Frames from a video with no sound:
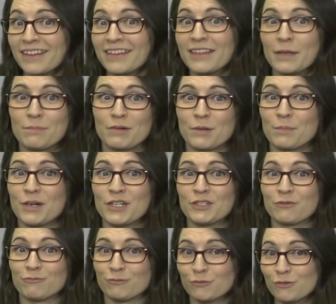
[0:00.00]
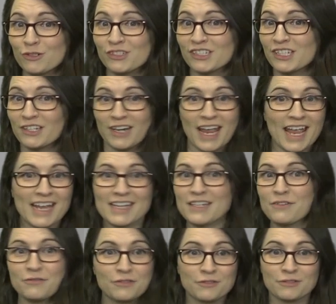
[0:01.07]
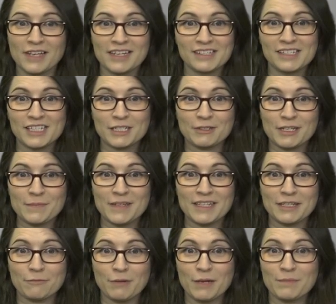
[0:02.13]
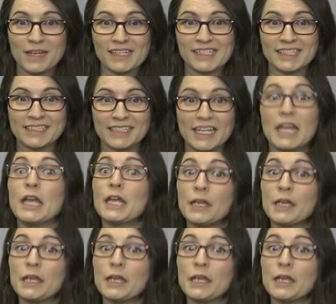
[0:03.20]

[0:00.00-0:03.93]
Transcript: They put a bunch of rules in their end-user license agreement that read basically,